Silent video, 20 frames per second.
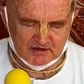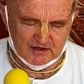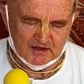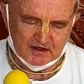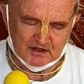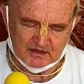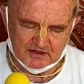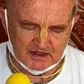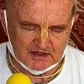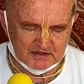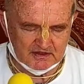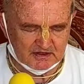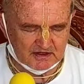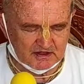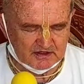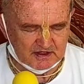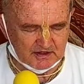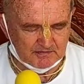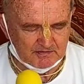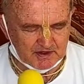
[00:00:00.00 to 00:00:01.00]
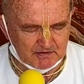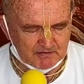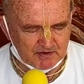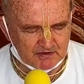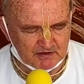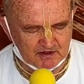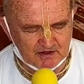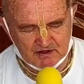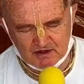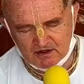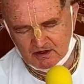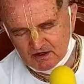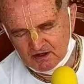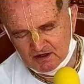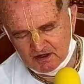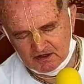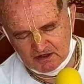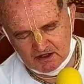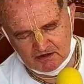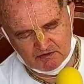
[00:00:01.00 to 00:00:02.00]
that is acceptable in
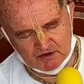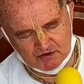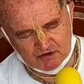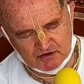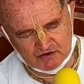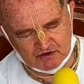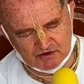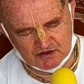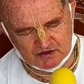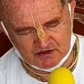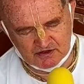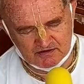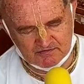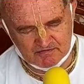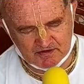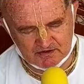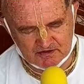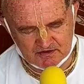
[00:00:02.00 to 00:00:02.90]
devotional service.